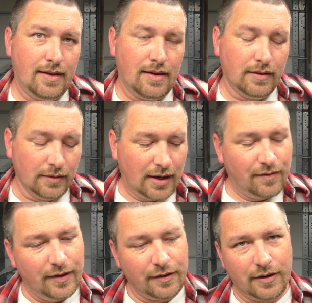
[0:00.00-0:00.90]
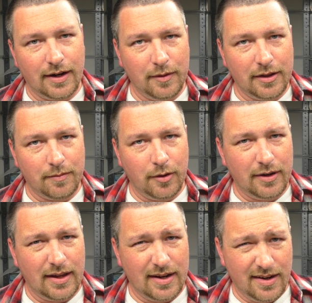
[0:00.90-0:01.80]
a lot of things are hitting me at the
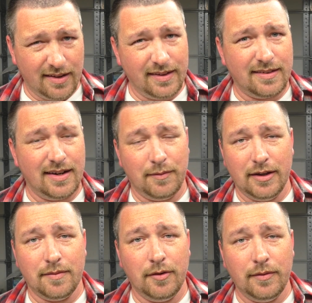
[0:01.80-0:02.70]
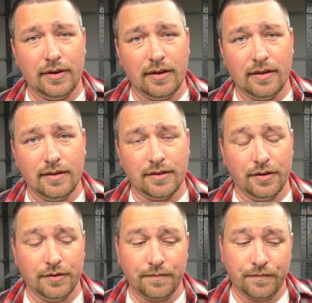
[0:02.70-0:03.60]
moment and nothing's hitting me at the moment.
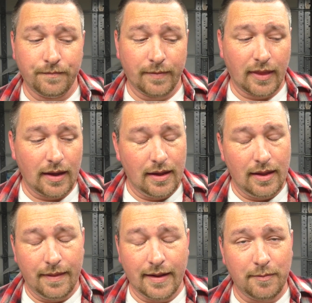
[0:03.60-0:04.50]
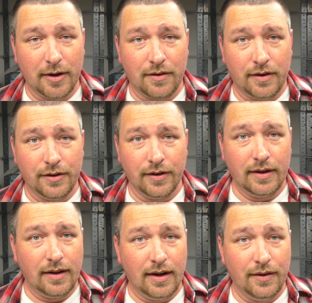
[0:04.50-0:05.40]
So that's my quandary.
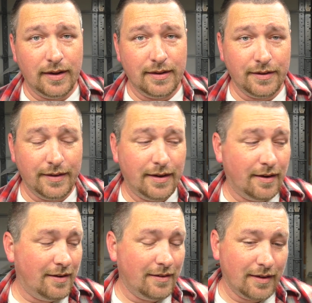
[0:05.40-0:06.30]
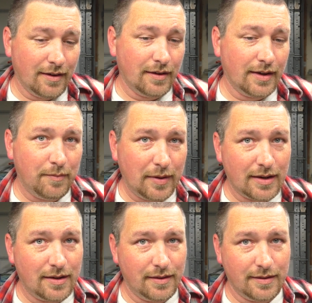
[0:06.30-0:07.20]
Anyway, until then, I'll get
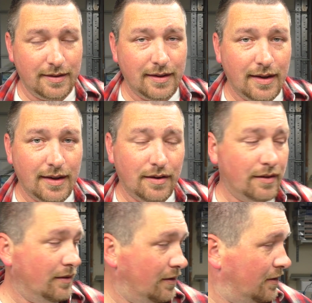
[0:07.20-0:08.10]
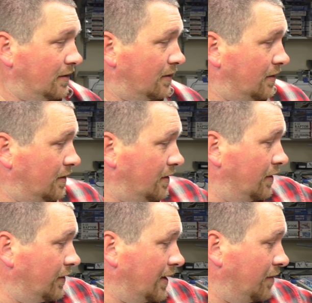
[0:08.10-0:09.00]
back to the Sea King. I'll, you
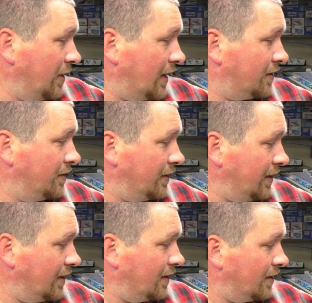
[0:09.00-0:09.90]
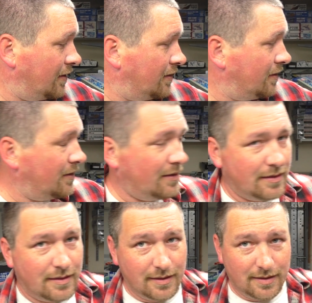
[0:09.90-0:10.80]
know, get back to
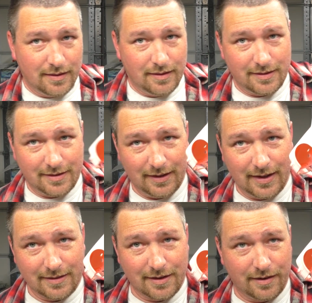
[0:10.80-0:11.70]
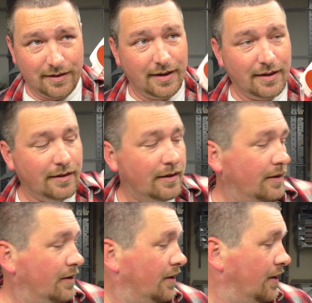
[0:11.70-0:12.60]
the silly ass car here,
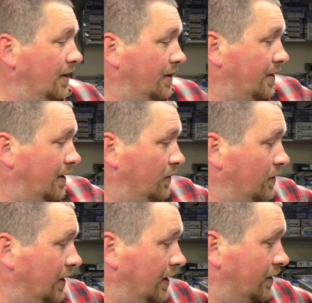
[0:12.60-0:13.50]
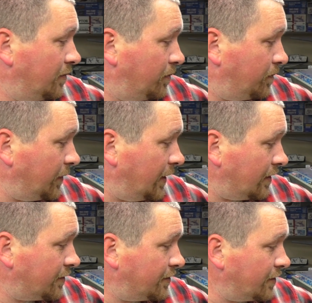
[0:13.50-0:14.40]
and I will get
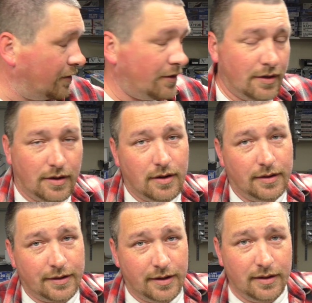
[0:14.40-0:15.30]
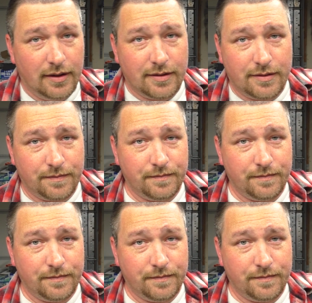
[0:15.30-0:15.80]
a start on the Dauntless.